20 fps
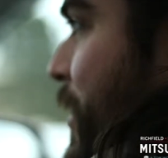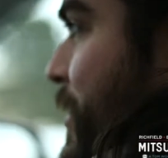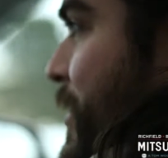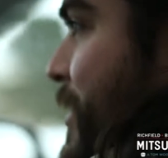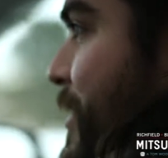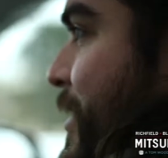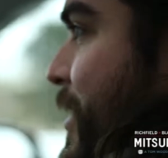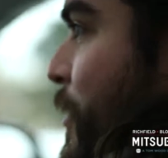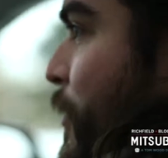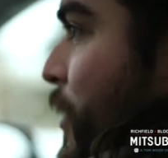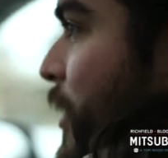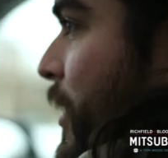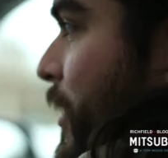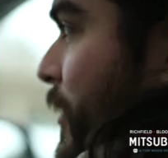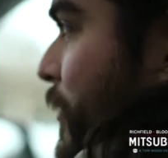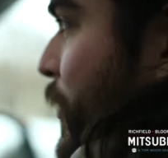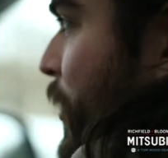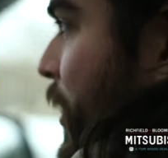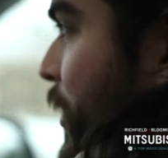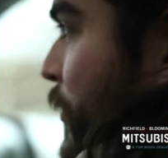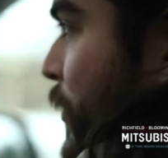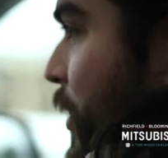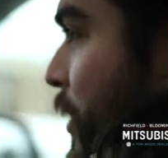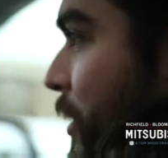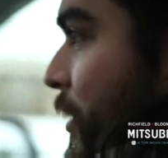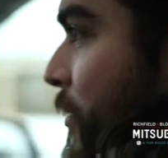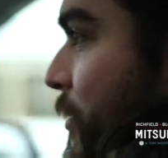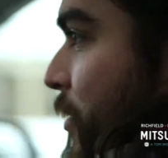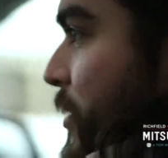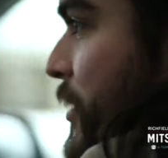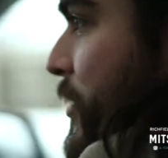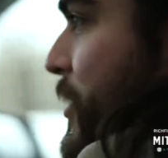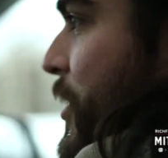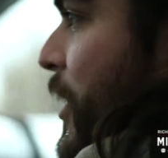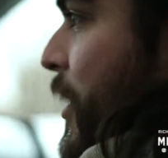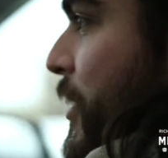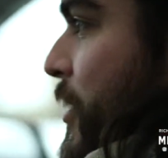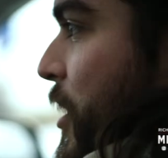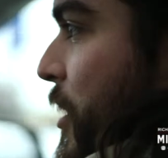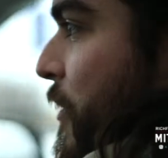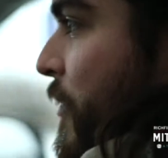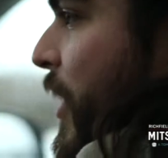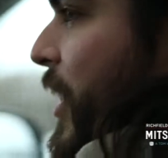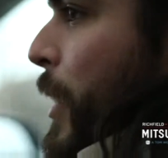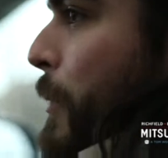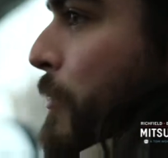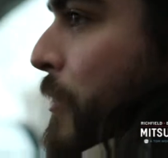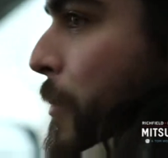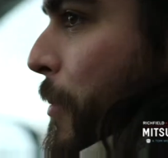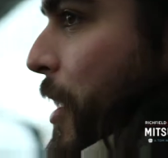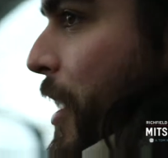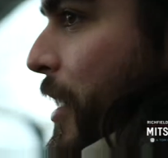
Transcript: to see what it what it what started to develop from